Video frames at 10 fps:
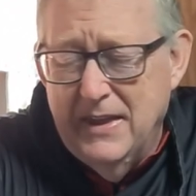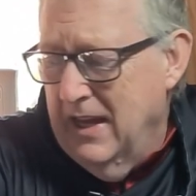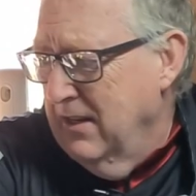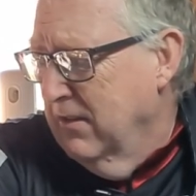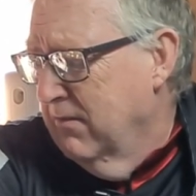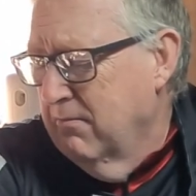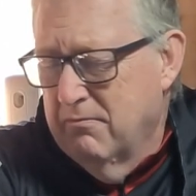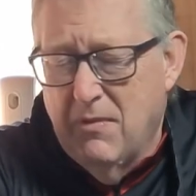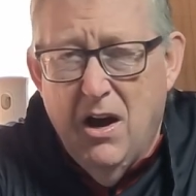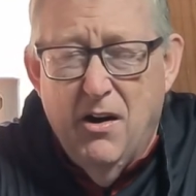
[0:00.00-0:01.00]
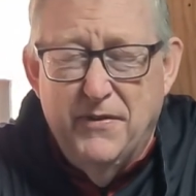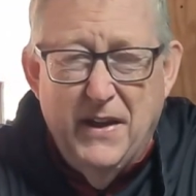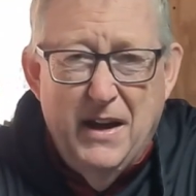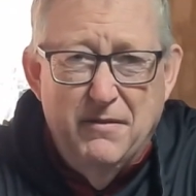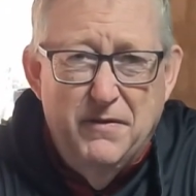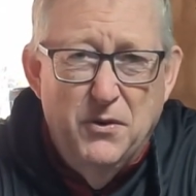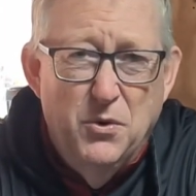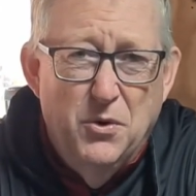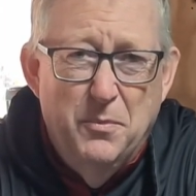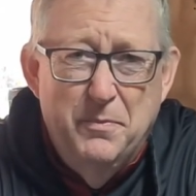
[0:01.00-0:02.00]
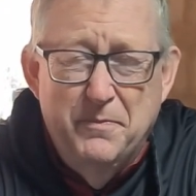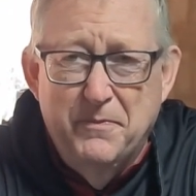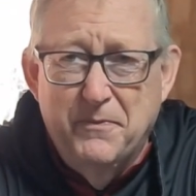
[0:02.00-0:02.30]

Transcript: and then half that for